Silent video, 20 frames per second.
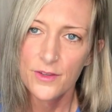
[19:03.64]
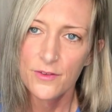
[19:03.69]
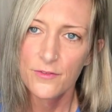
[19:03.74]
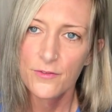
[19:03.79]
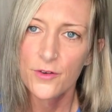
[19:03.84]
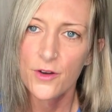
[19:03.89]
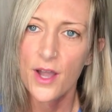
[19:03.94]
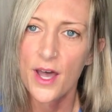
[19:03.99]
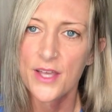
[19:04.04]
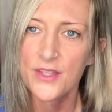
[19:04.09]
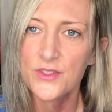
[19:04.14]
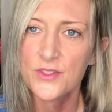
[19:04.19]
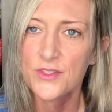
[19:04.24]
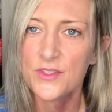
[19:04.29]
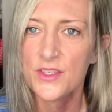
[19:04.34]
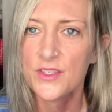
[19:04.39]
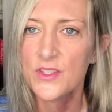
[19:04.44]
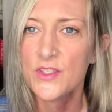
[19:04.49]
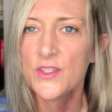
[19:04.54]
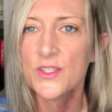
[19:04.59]
For us,
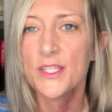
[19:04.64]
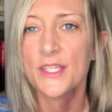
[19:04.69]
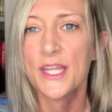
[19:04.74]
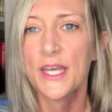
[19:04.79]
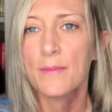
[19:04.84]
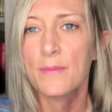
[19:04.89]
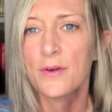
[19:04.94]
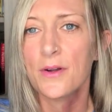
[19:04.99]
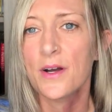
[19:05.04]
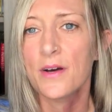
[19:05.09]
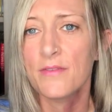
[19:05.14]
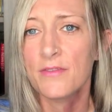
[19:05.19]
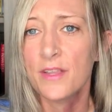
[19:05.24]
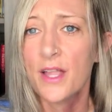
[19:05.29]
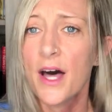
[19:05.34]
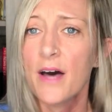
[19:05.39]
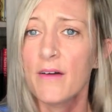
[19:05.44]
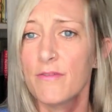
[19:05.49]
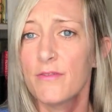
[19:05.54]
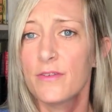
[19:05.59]
this is a labor of
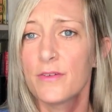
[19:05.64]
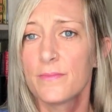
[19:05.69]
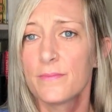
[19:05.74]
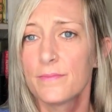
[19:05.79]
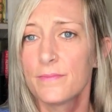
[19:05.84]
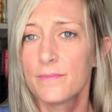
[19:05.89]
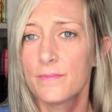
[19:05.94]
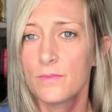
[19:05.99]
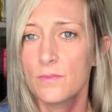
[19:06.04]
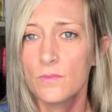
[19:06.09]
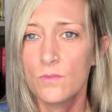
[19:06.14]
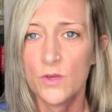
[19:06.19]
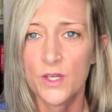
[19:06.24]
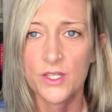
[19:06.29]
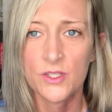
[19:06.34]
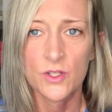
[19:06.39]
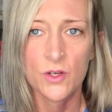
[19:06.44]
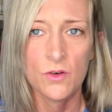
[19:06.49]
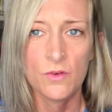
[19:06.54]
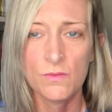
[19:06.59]
love. We
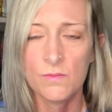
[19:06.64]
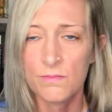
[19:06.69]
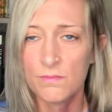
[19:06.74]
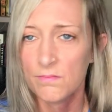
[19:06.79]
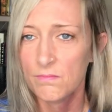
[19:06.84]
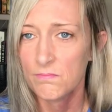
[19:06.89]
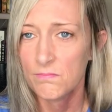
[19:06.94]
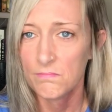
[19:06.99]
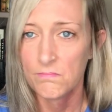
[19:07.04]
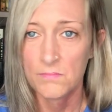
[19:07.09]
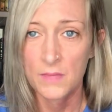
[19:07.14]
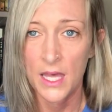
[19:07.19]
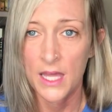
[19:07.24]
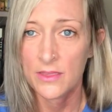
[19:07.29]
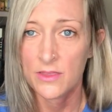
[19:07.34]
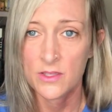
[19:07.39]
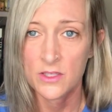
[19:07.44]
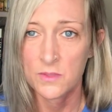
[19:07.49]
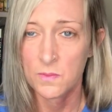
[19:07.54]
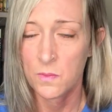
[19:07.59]
don't
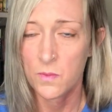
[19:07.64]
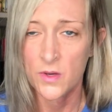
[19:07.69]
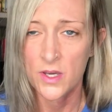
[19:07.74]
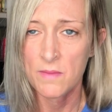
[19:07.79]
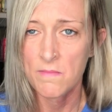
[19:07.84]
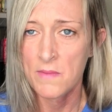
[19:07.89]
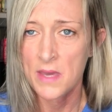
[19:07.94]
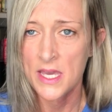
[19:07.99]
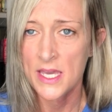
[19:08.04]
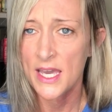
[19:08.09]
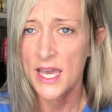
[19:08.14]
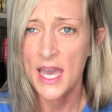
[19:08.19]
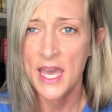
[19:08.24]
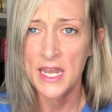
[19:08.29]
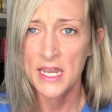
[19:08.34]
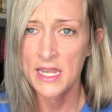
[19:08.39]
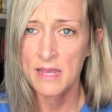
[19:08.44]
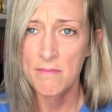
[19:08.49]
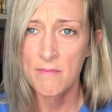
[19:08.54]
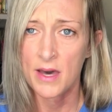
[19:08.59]
at this point make
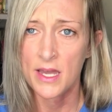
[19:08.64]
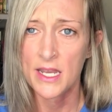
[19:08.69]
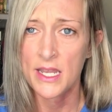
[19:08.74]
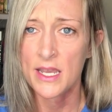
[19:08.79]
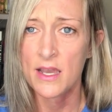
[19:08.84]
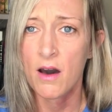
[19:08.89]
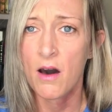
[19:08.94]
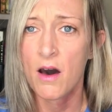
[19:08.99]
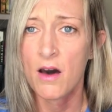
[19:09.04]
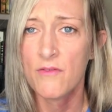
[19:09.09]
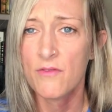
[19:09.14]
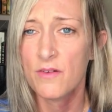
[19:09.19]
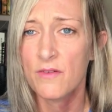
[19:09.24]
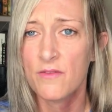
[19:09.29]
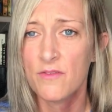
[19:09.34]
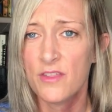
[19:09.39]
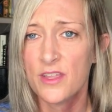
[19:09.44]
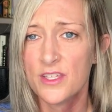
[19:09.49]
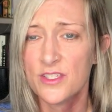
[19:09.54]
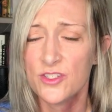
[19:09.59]
any money off
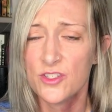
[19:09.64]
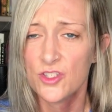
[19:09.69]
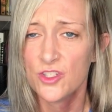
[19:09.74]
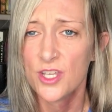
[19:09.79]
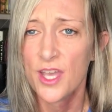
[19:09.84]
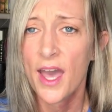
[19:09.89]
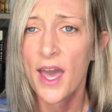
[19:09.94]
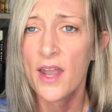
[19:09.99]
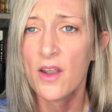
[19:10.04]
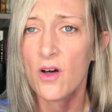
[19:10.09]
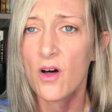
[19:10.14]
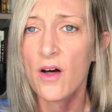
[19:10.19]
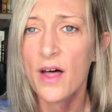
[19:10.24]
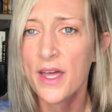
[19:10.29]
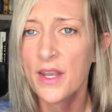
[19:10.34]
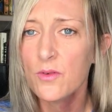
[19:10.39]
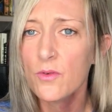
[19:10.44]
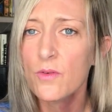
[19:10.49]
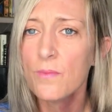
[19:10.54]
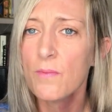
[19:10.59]
of this channel
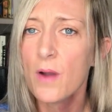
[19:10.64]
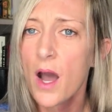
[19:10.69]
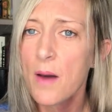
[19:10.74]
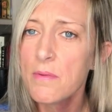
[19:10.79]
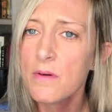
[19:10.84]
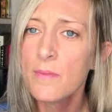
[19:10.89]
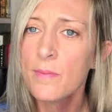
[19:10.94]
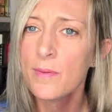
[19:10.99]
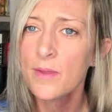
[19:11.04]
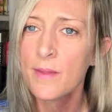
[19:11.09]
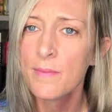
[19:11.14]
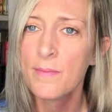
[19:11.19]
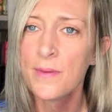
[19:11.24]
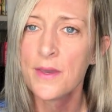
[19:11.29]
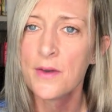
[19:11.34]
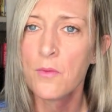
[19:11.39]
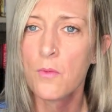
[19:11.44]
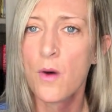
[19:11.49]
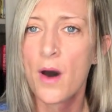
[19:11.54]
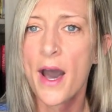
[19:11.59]
and it will probably be
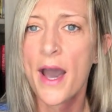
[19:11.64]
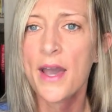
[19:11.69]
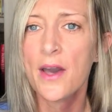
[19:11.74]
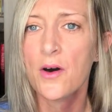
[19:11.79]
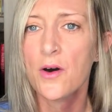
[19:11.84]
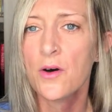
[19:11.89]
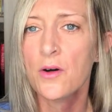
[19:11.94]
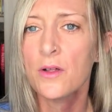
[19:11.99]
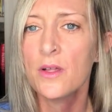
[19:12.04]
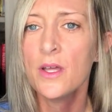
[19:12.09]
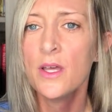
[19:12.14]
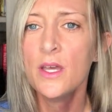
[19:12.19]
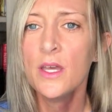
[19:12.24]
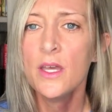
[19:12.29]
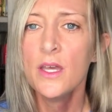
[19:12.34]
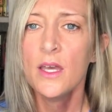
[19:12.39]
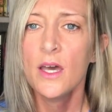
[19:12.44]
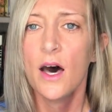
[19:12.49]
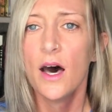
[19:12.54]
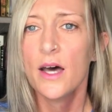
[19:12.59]
a while
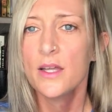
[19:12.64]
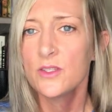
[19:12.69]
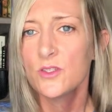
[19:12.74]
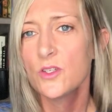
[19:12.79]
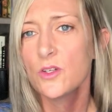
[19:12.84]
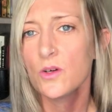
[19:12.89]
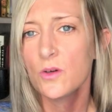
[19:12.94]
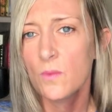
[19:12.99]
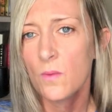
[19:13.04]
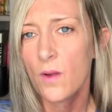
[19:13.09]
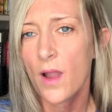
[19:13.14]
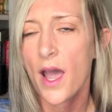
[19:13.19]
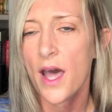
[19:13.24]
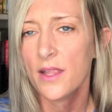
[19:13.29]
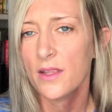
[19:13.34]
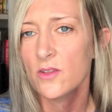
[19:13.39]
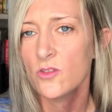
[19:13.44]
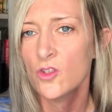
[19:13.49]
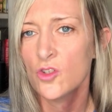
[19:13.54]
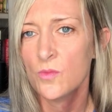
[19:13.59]
until we're
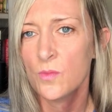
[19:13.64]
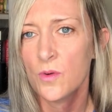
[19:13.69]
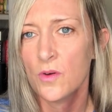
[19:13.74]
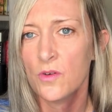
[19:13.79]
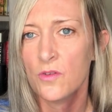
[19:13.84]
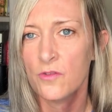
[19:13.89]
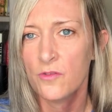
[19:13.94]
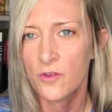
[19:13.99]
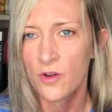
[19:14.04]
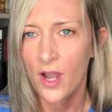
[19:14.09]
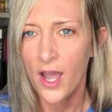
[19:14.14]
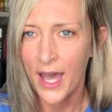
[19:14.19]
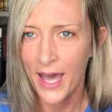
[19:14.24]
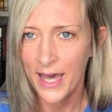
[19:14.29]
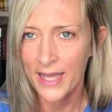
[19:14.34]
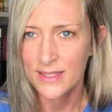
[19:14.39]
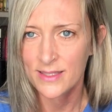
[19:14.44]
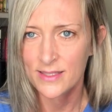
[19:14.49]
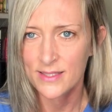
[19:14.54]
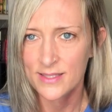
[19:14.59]
eligible for
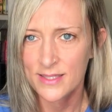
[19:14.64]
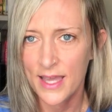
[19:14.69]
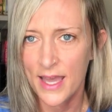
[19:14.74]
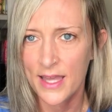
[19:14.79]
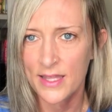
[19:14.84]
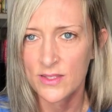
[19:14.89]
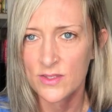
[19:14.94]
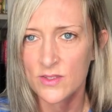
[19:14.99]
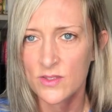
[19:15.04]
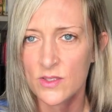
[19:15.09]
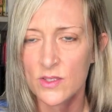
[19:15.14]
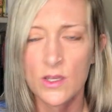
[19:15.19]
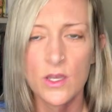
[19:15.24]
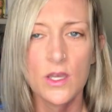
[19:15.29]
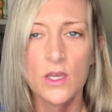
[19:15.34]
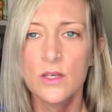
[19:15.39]
AdSense.